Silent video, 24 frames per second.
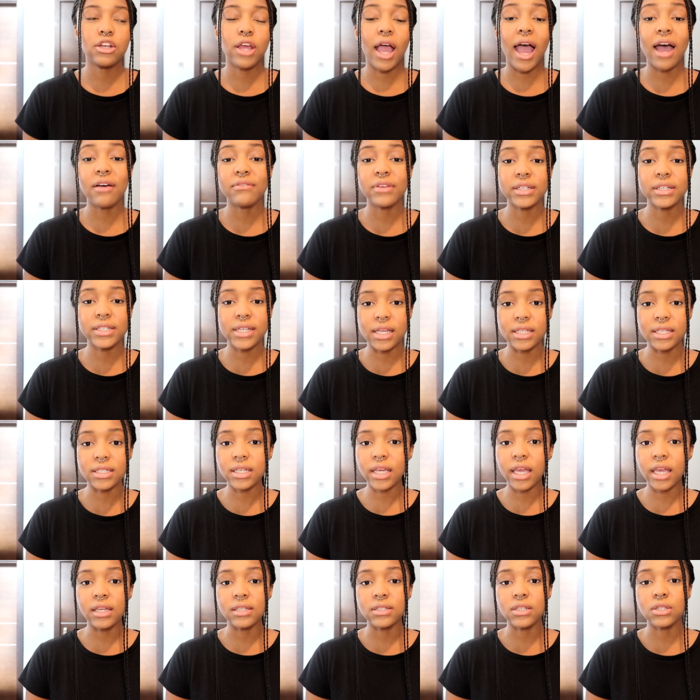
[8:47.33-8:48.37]
having
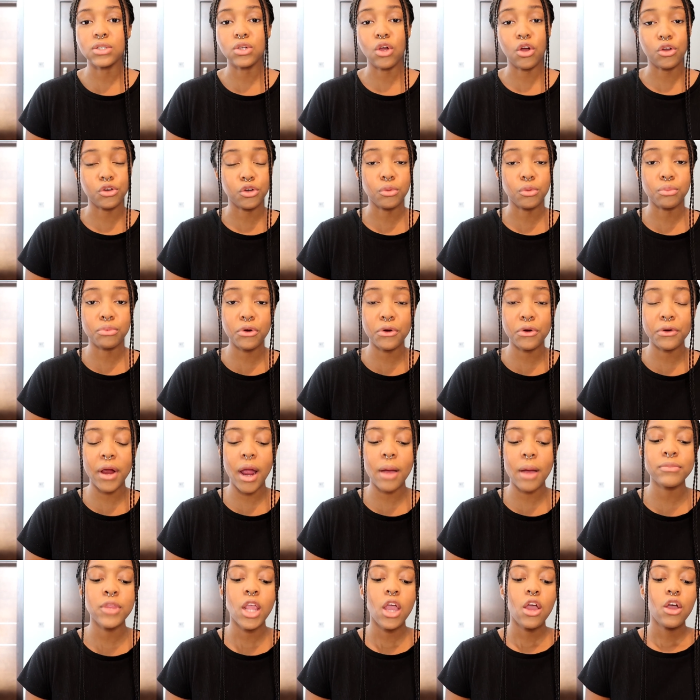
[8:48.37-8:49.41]
test cases on your
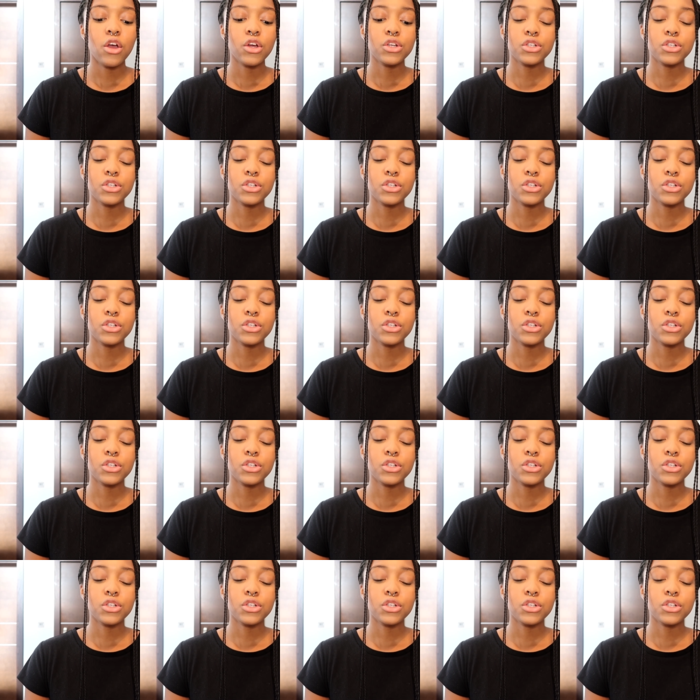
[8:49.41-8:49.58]
program.